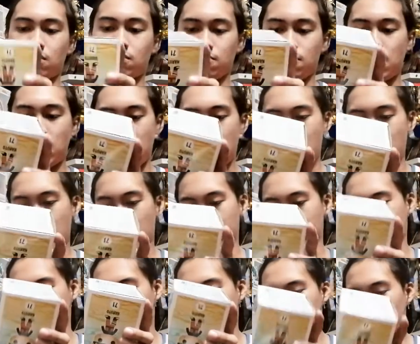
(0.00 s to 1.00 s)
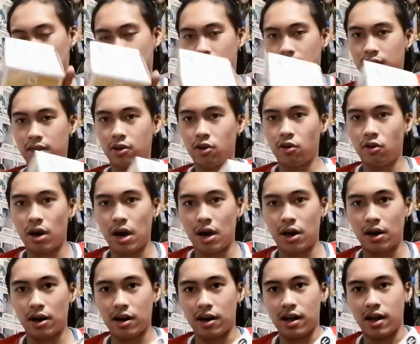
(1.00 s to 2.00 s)
Man, they go
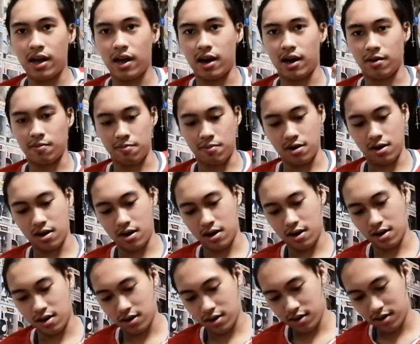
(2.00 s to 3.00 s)
out of here, bro.